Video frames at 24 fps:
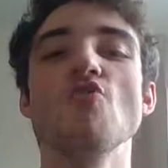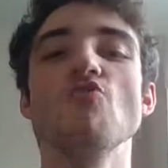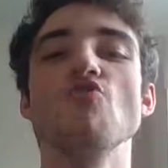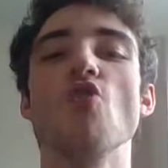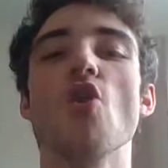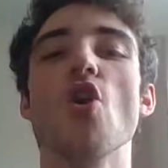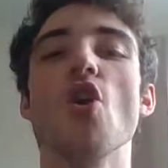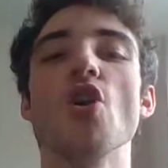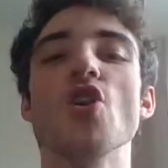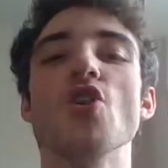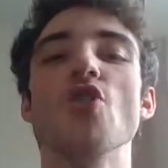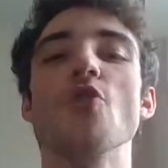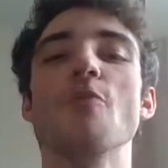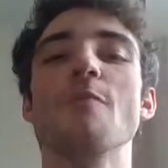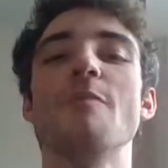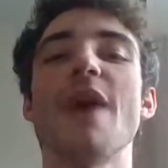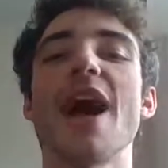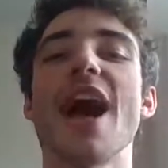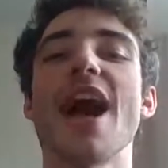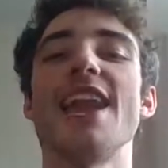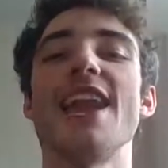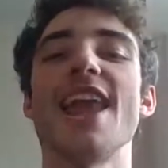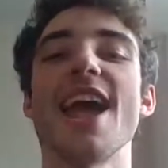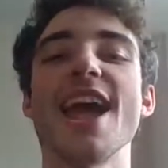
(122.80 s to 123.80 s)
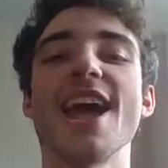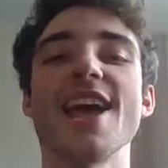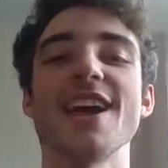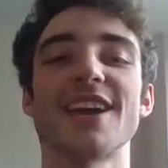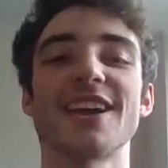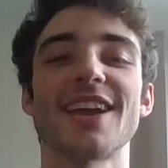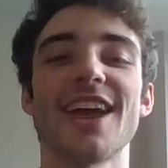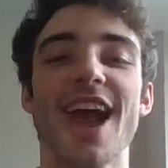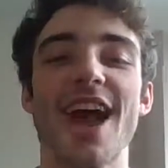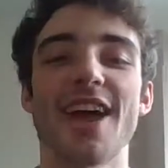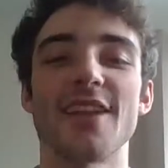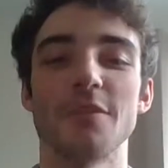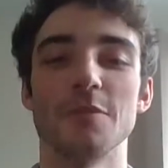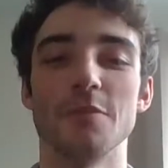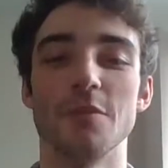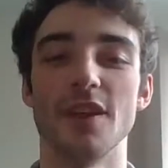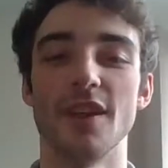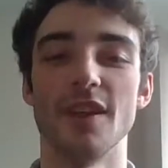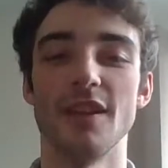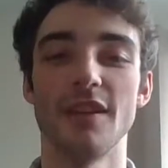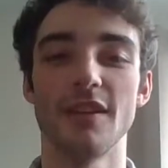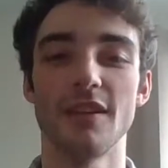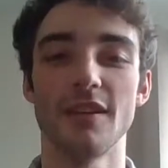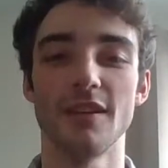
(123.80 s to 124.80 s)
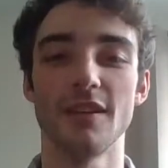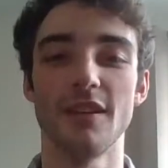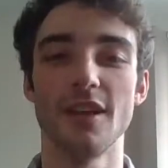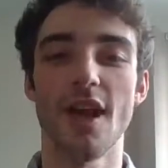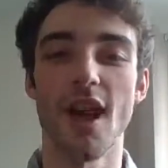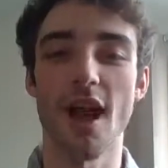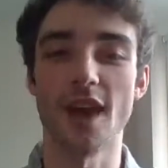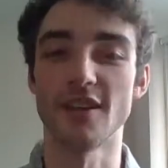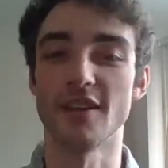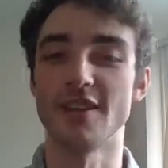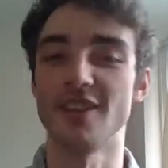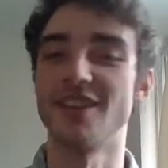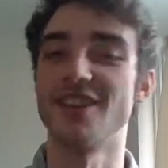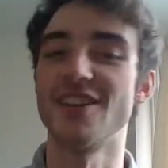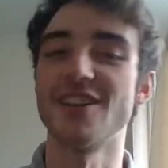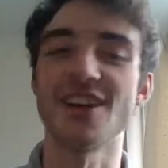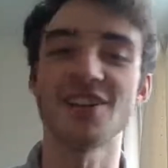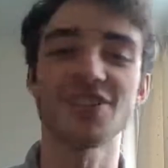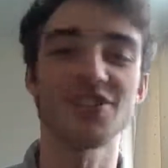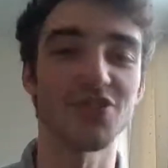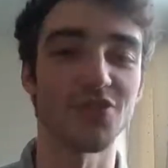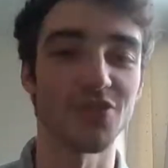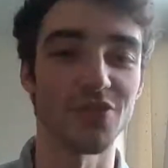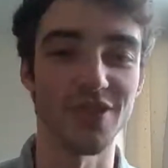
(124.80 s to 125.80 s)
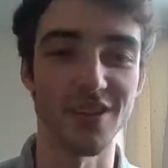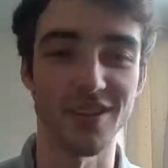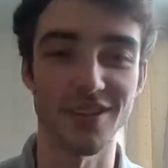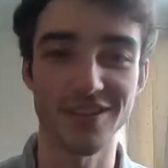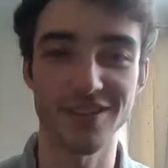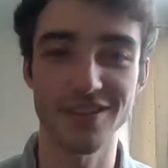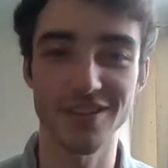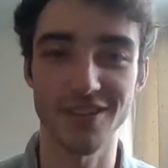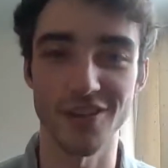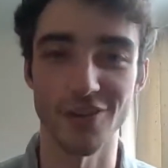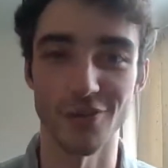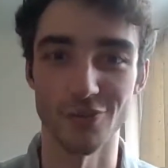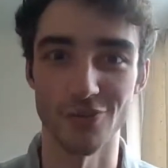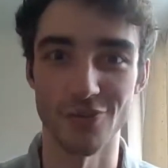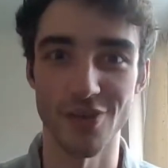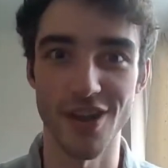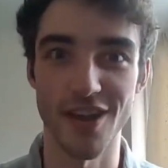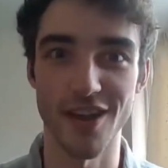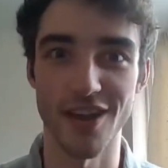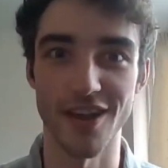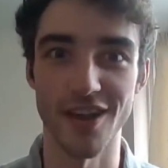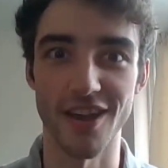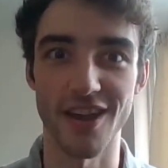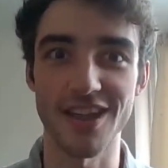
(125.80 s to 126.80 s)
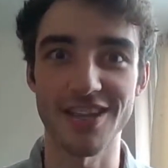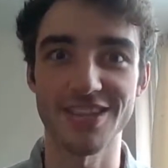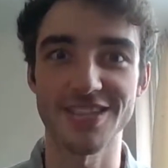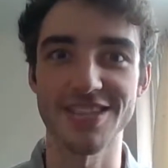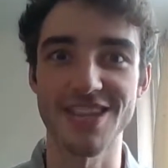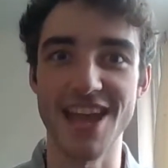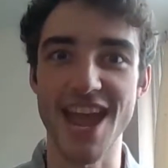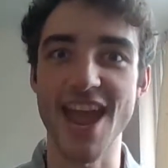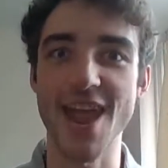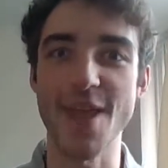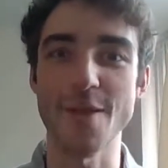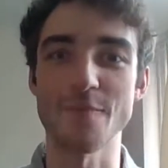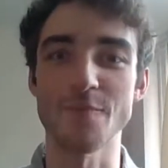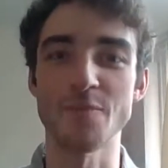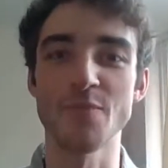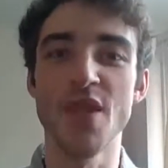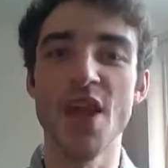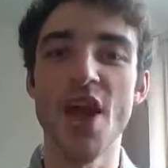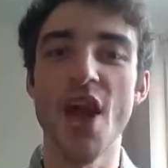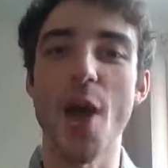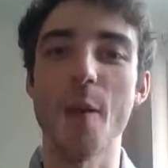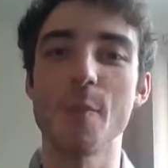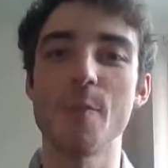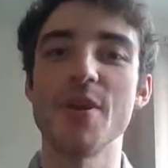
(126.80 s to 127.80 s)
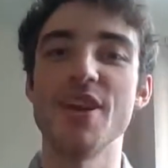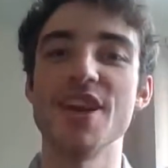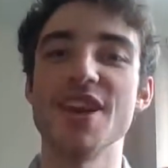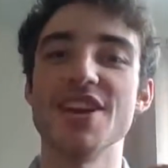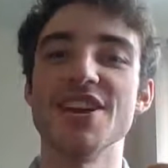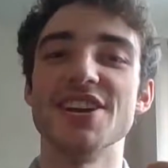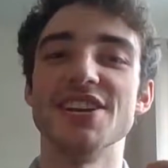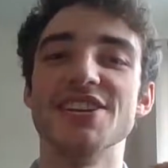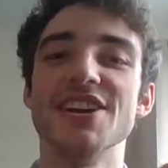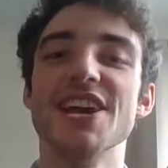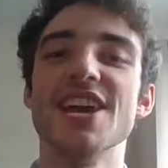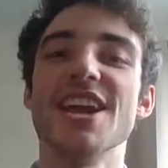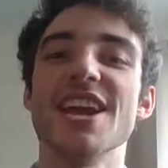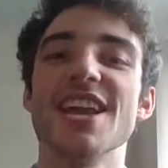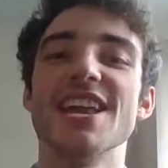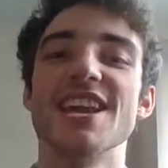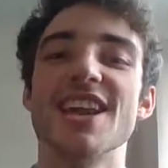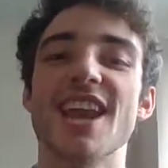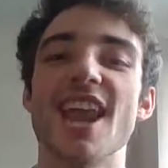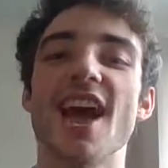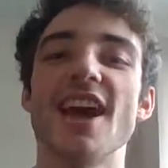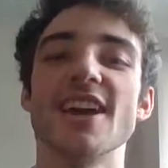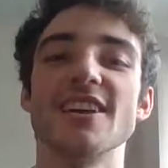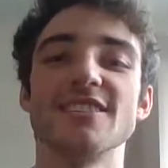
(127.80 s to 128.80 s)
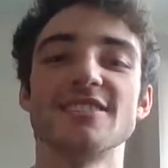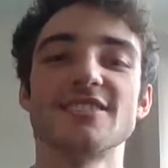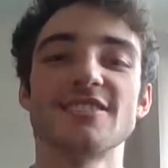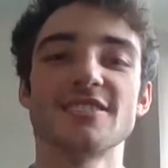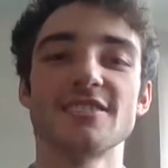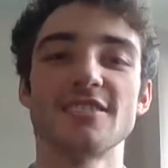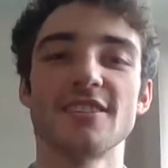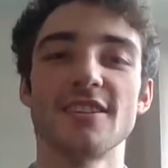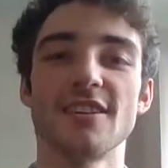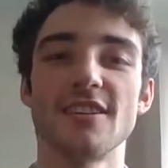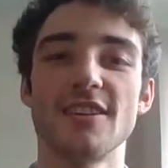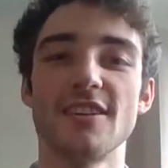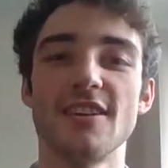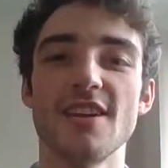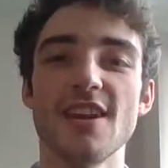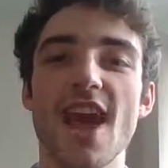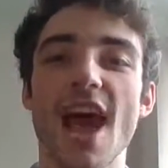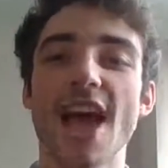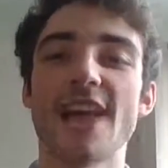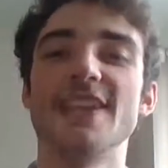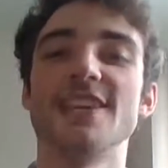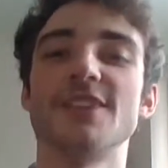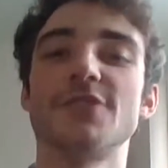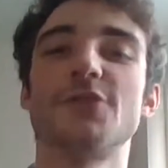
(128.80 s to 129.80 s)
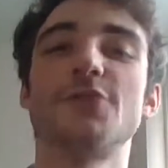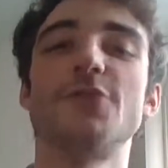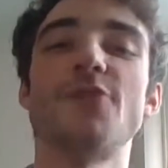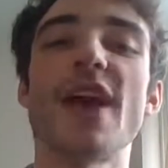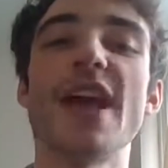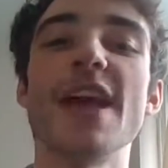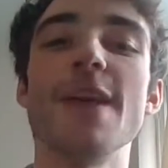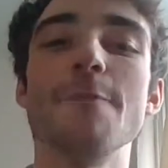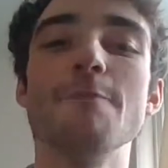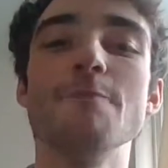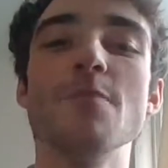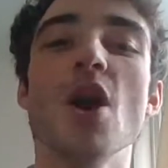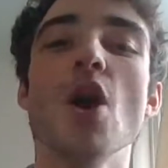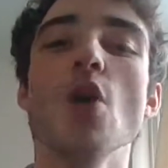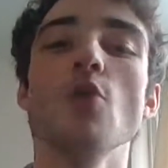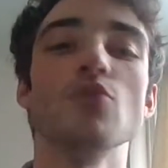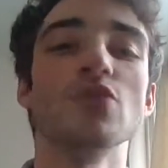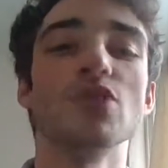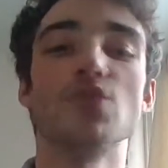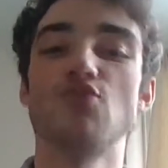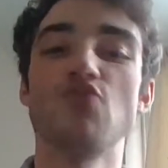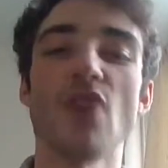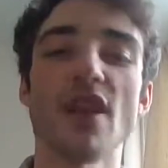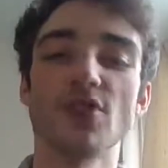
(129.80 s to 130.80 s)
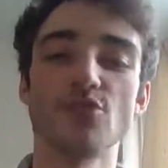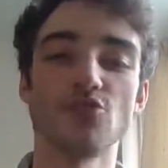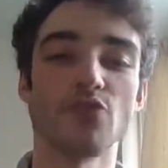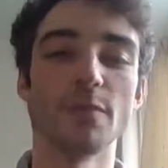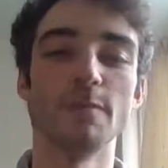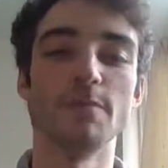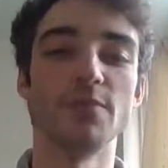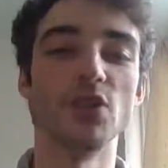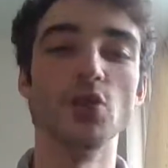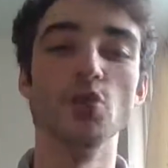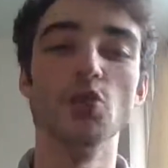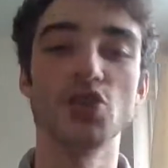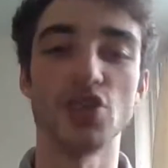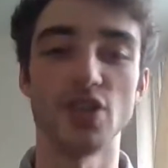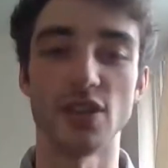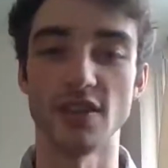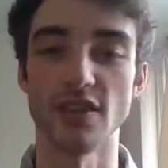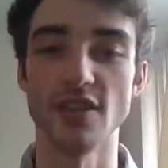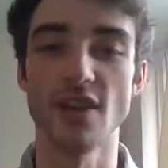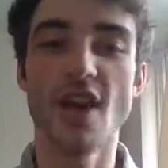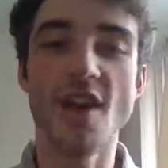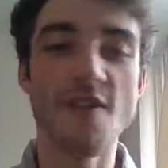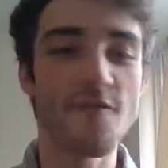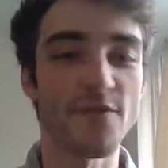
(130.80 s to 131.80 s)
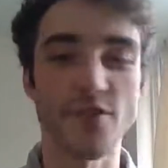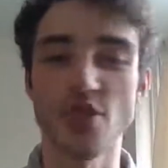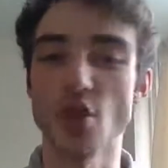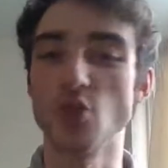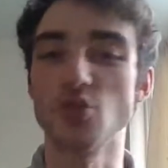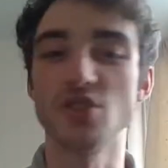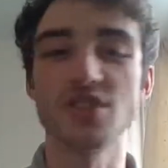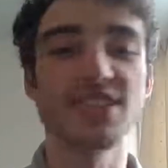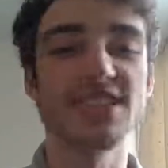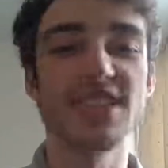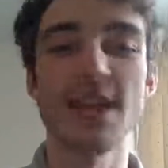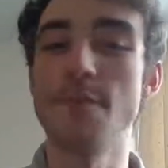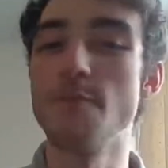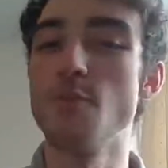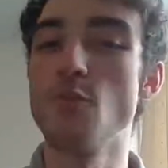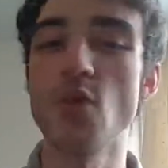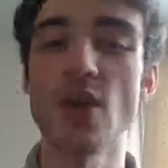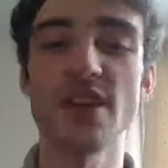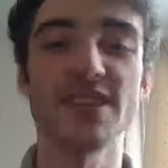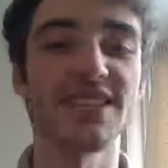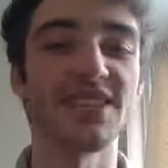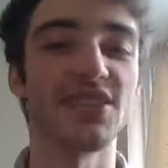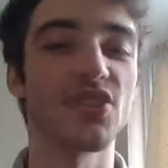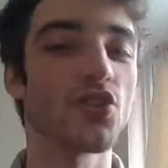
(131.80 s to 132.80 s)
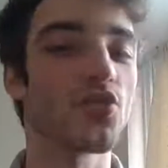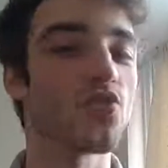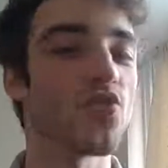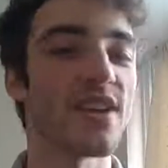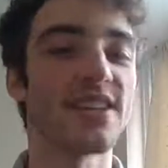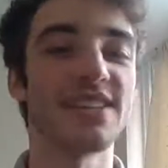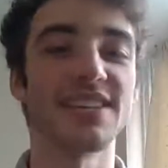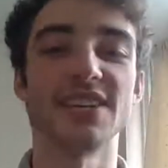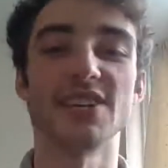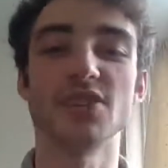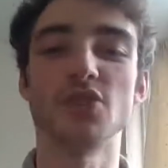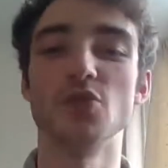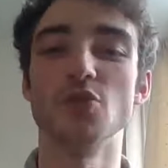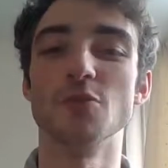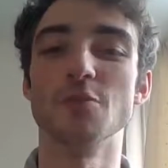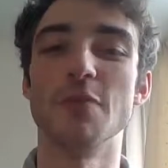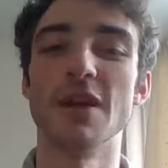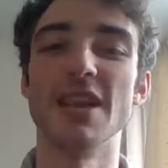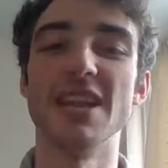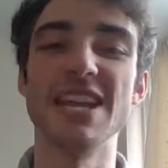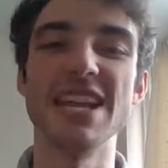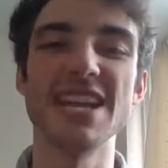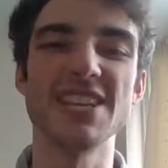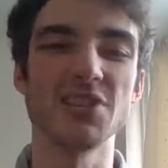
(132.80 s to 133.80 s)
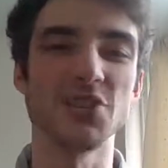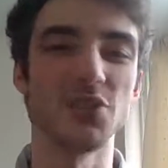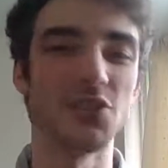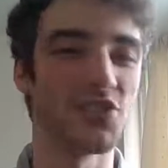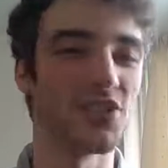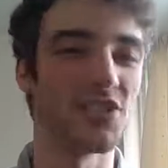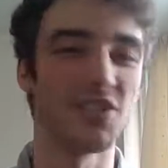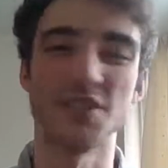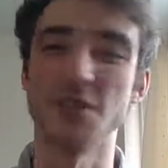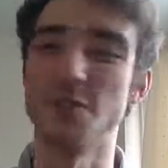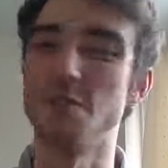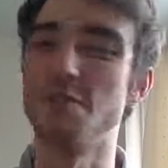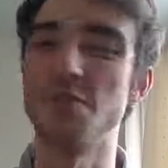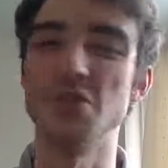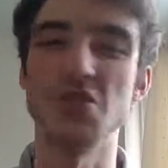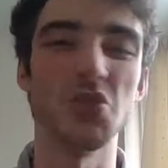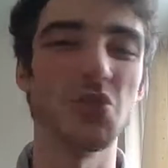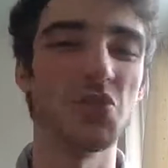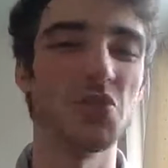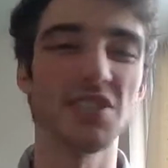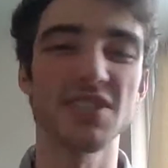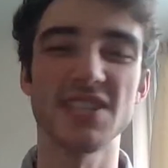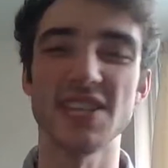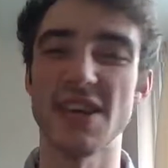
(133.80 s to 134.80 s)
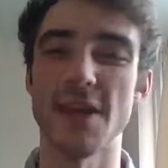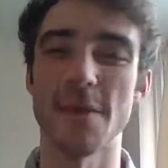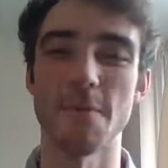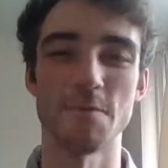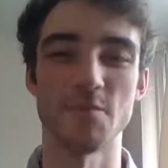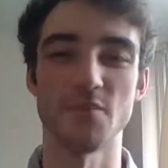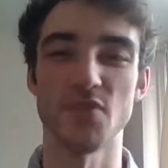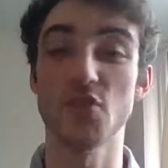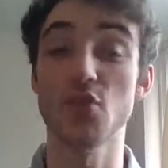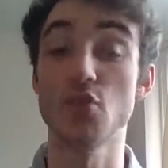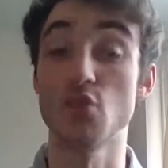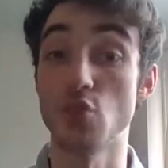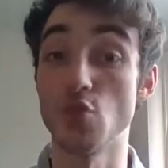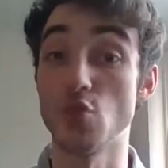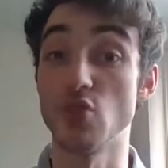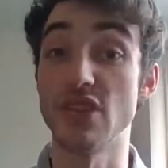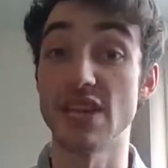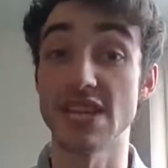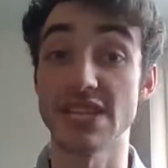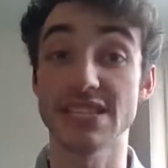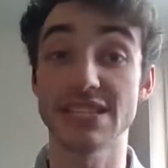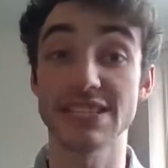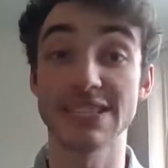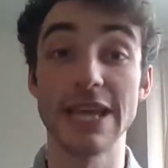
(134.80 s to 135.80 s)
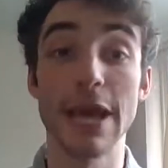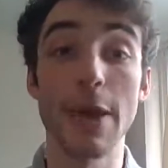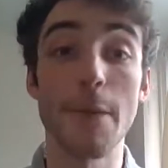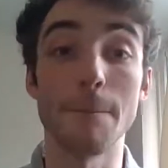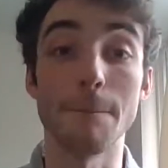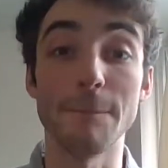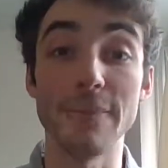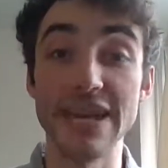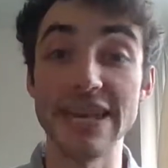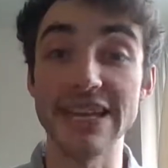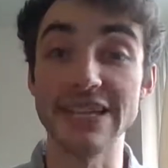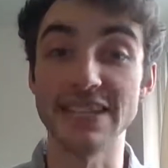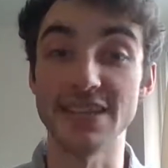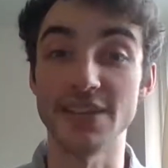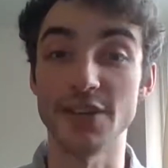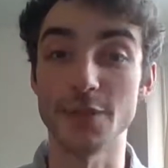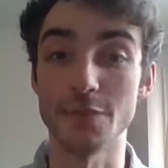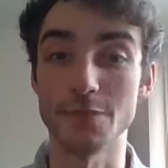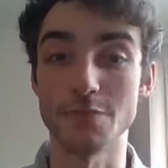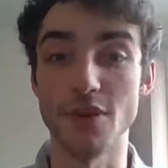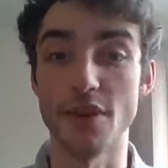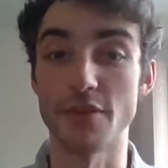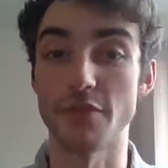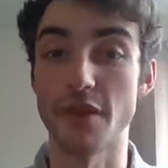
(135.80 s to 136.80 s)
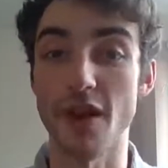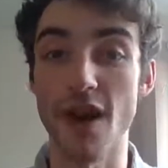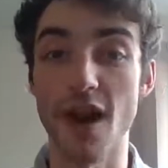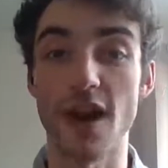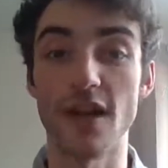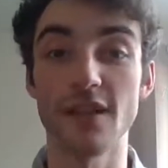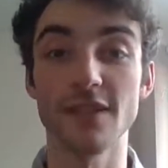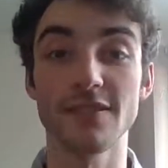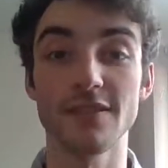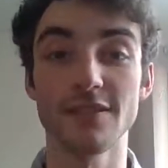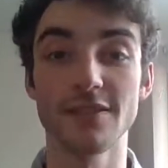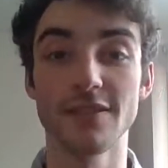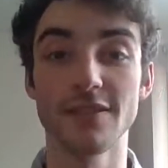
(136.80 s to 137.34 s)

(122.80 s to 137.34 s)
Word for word: Royal Ballet Academy and an illustrious career. His name appeared in lights and his fame was retribution for those dim witted critics who'd belittled and abused him through this medium of art.